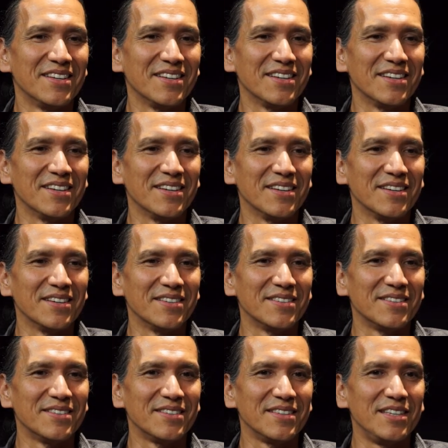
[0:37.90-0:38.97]
Uh,
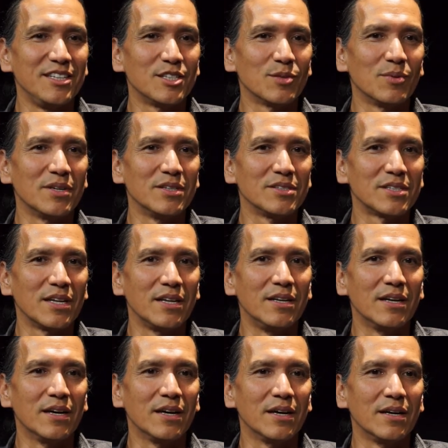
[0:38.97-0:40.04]
he's the one who said,
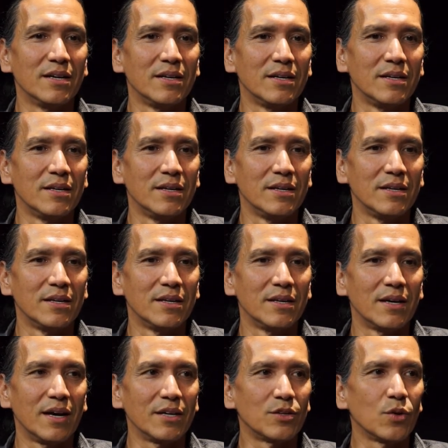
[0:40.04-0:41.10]
uh,
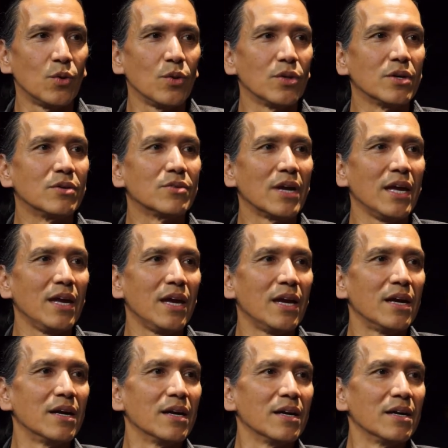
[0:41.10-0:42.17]
I told the gray
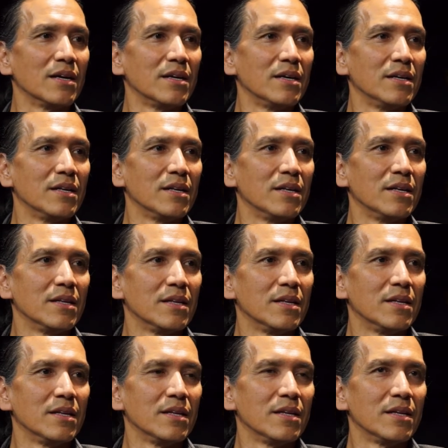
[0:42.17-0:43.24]
hair
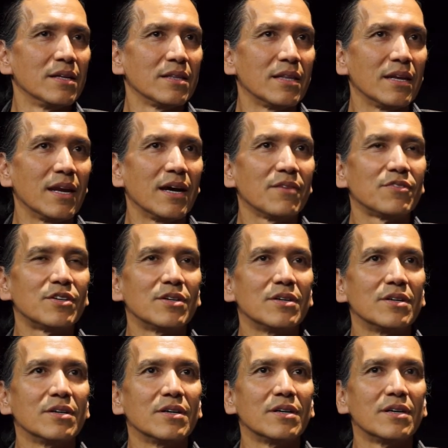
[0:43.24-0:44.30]
that
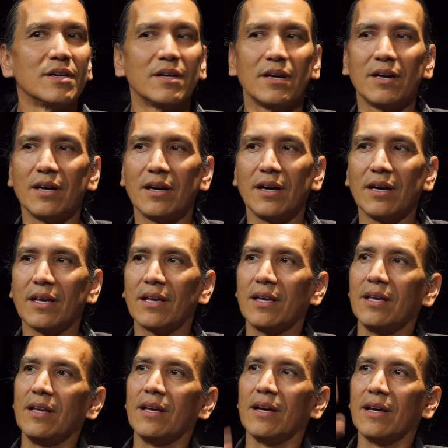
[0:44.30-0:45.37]
after I,
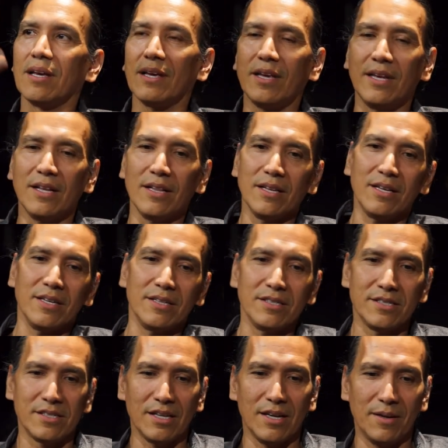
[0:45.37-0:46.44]
I kill
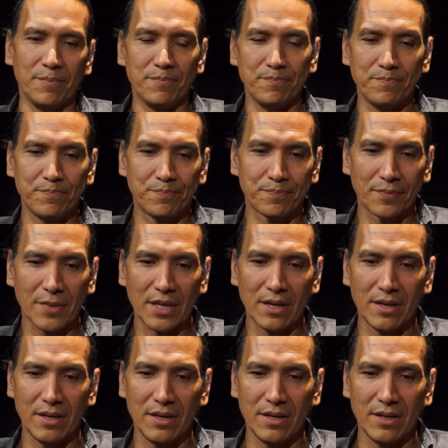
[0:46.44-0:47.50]
his, um,
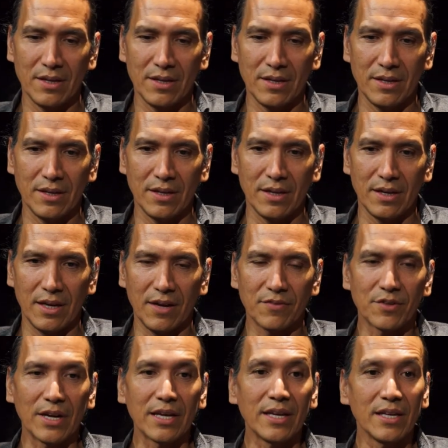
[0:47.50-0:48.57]

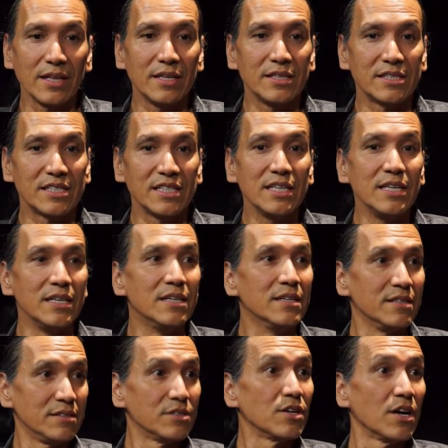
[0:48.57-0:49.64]
after I kill his seed,
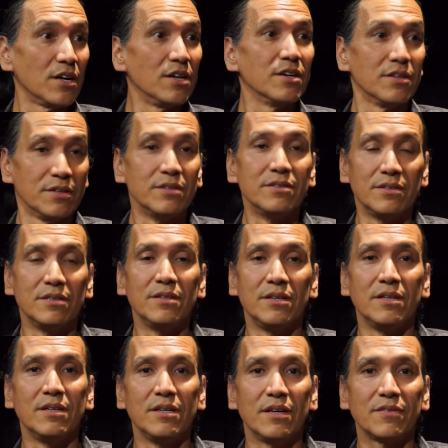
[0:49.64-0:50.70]
his daughter,
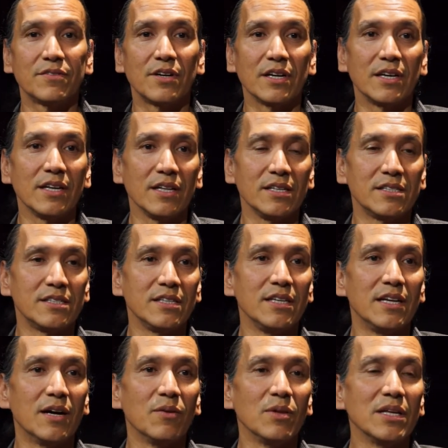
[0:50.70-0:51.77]
after I kill his
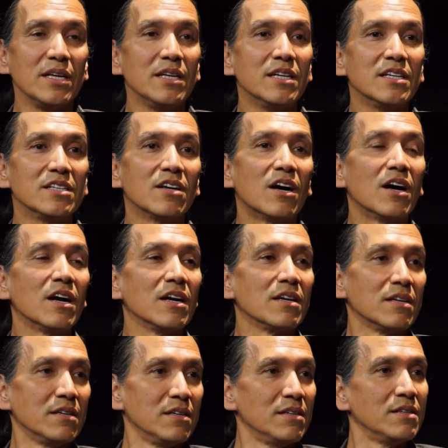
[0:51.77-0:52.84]
seed, I will eat his heart.